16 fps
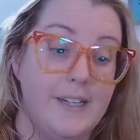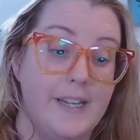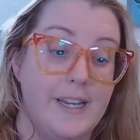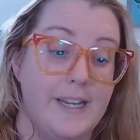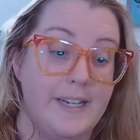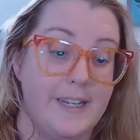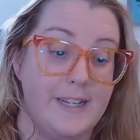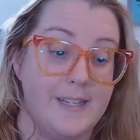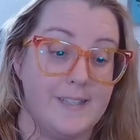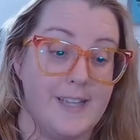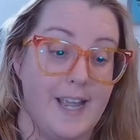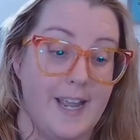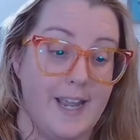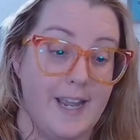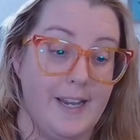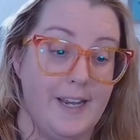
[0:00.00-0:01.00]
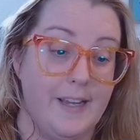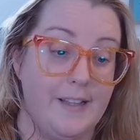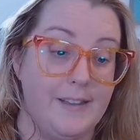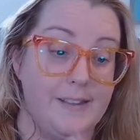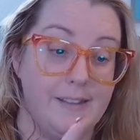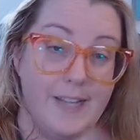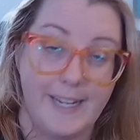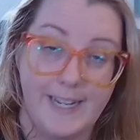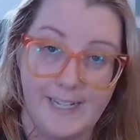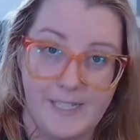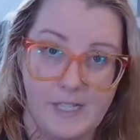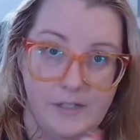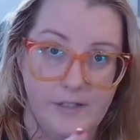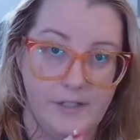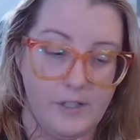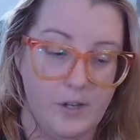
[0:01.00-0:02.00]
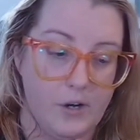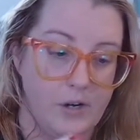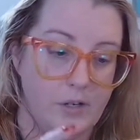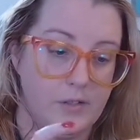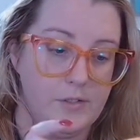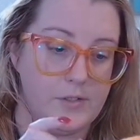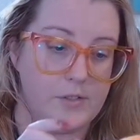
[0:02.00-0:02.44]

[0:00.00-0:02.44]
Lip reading: It is a light yarn,